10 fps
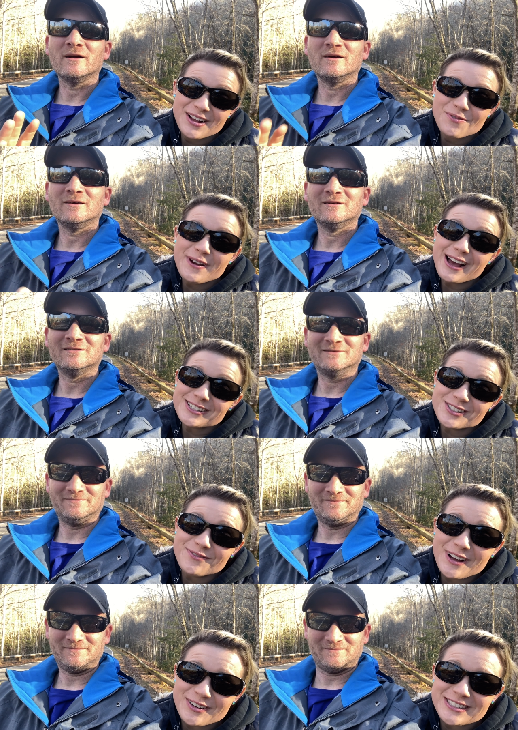Speaker 1: We also
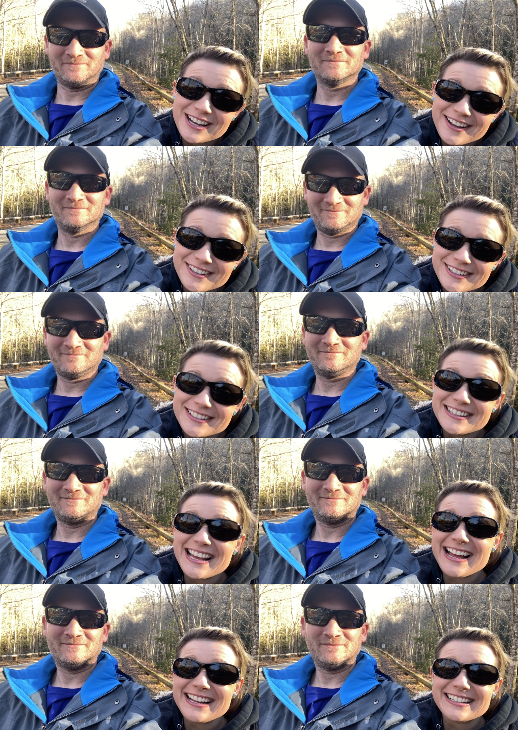found a tunnel
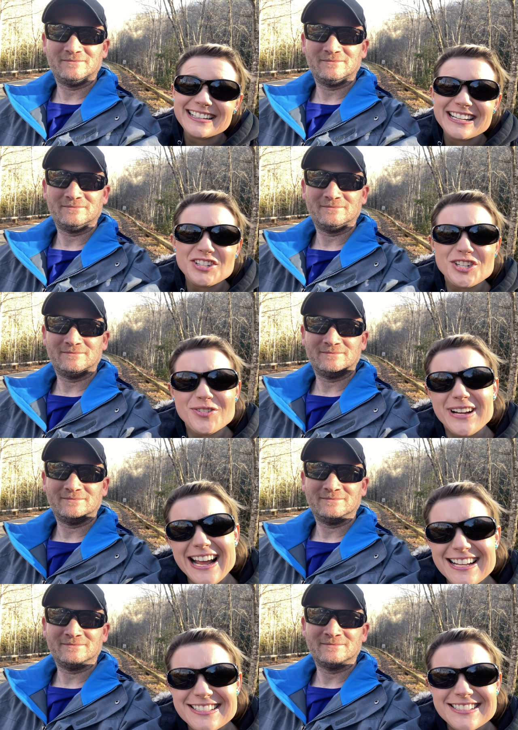that, could you
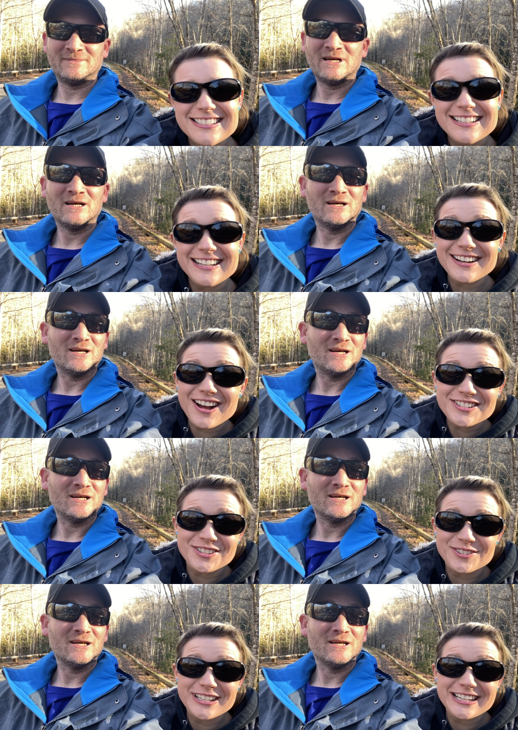guess? It
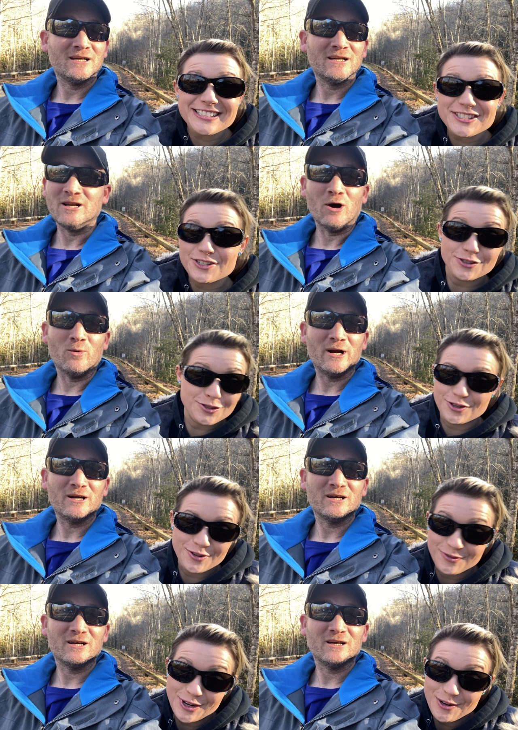also leads nowhere?
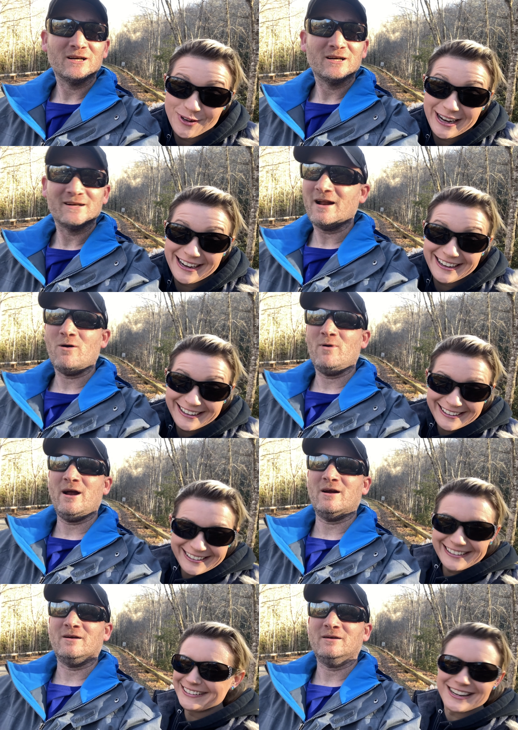to nowhere.
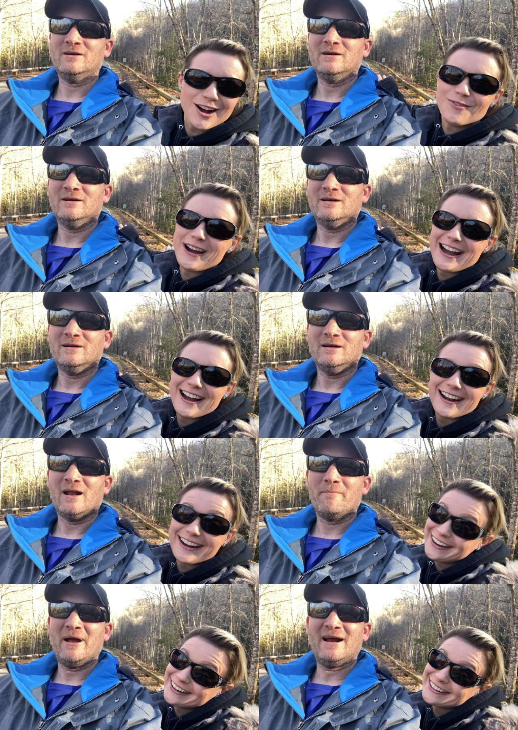
Speaker 2: Nowhere. Nowhere. An
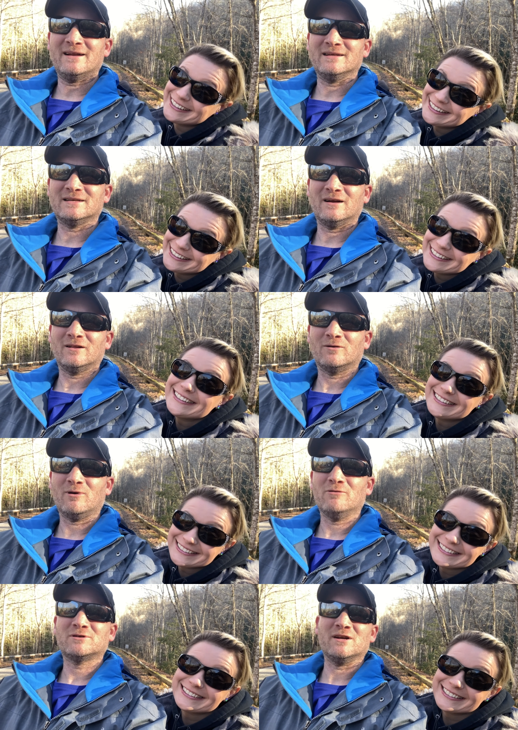abandoned tunnel, a
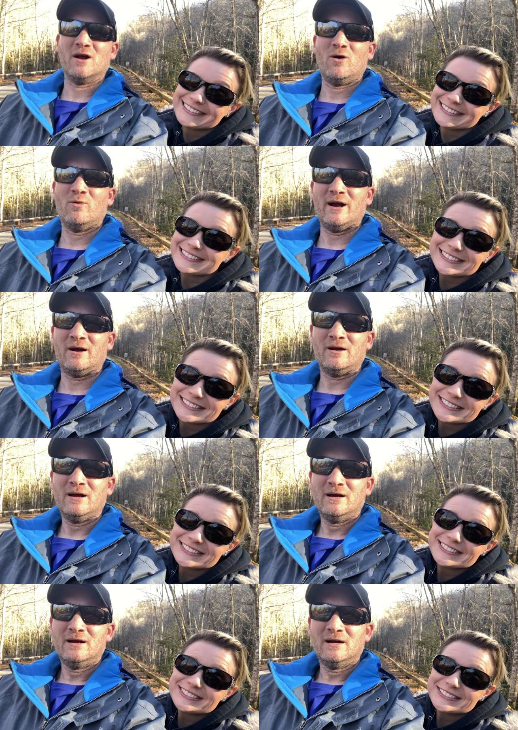road to nowhere.
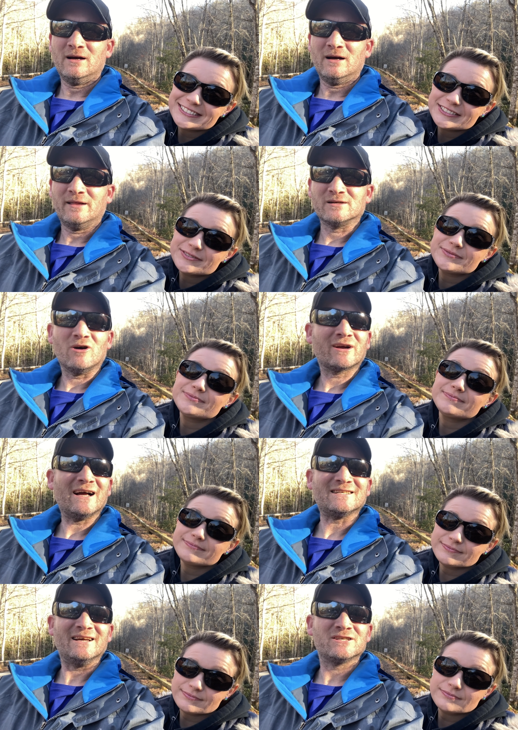There's all
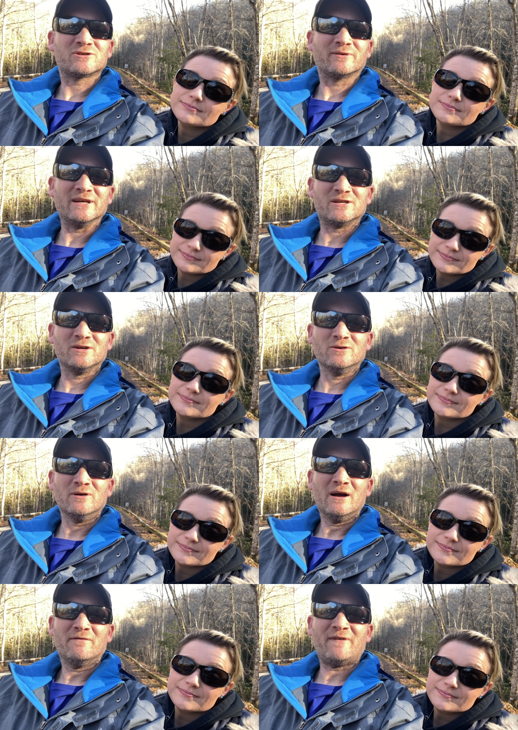kinds of history
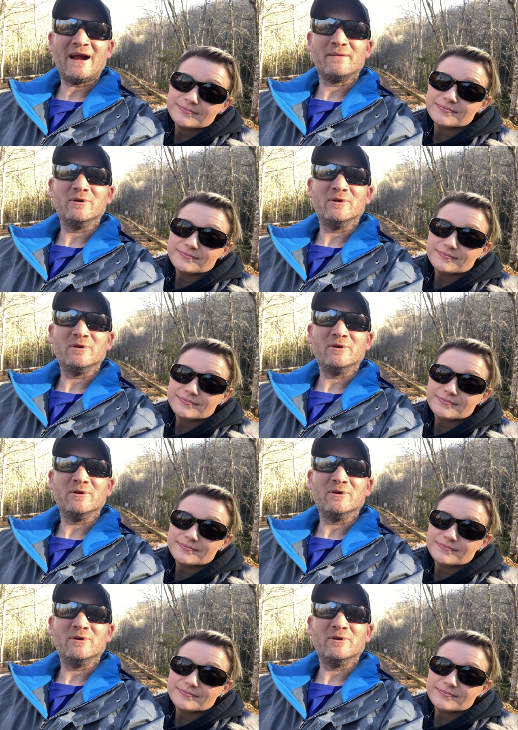too, fighting